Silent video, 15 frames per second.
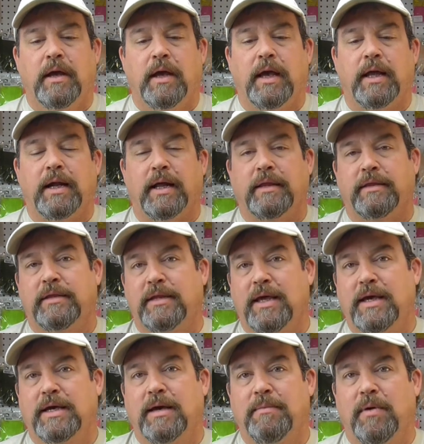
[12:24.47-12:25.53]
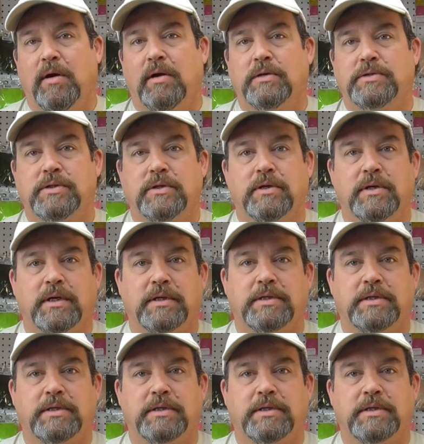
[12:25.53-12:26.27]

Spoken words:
And I think I'm also going to